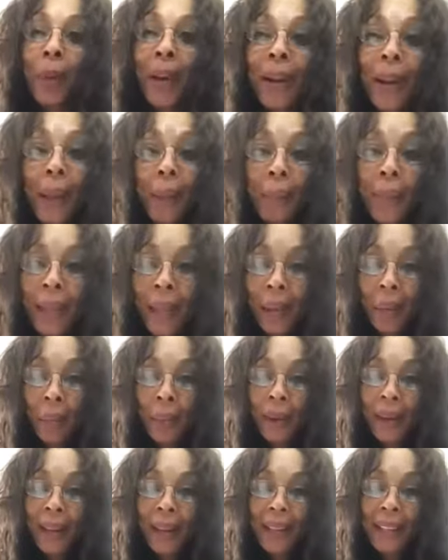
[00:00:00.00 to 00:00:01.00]
Brother
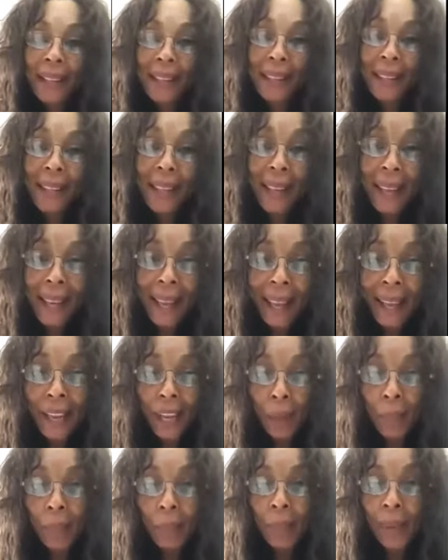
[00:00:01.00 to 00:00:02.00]
Bell, Brother
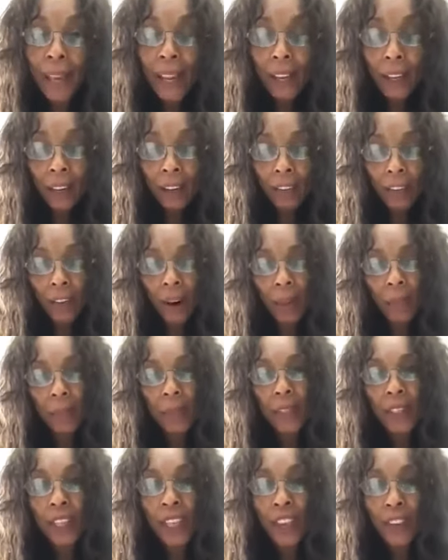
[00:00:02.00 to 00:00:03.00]
Ezekiel Bell
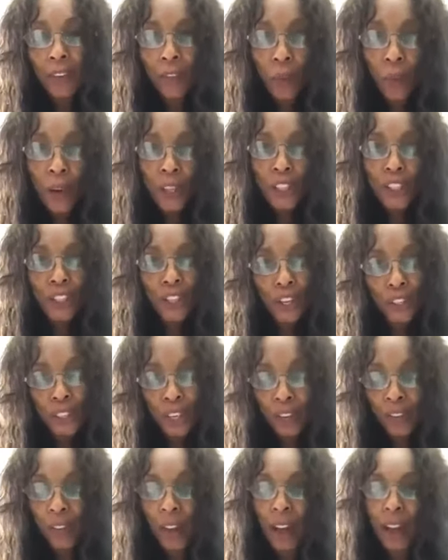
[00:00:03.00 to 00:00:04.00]
from Seaford
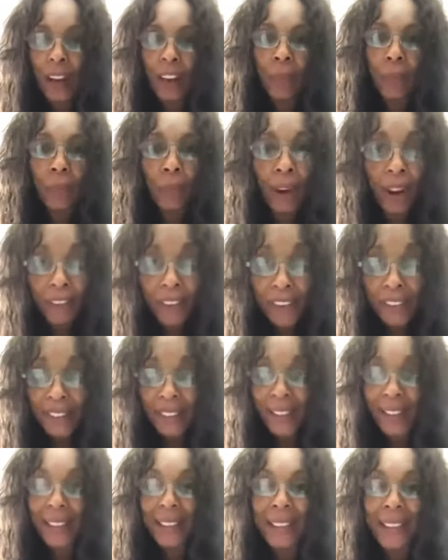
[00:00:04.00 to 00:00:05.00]
Church of God of
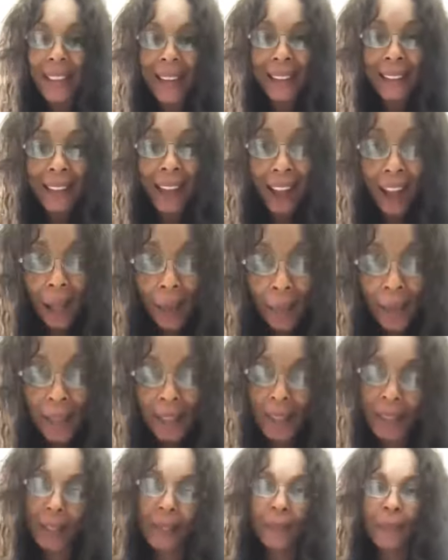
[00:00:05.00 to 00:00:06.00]
Prophecy in St.
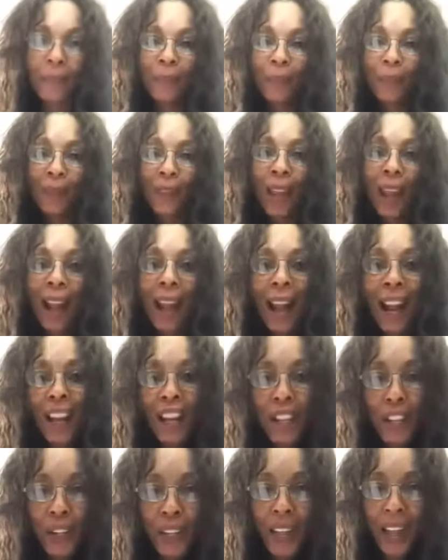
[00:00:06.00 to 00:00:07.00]
Thomas.
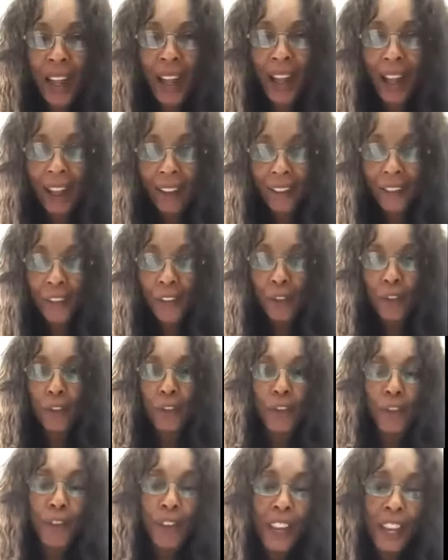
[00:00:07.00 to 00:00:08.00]
I shouldn't have to
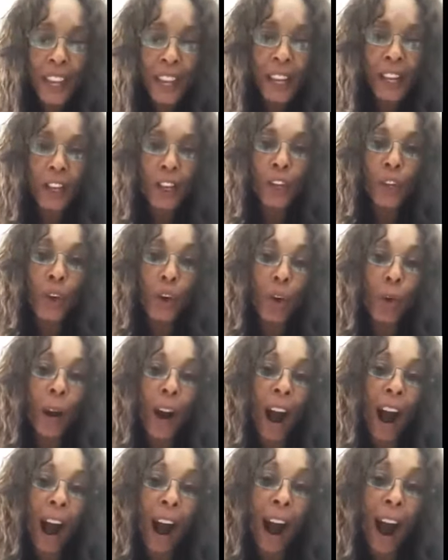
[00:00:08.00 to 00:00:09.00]
feel
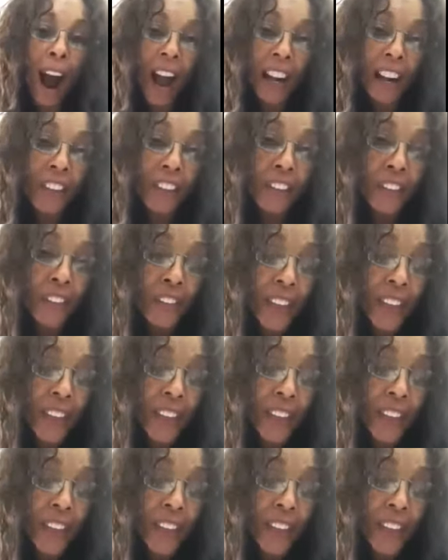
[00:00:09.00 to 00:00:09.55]
your hog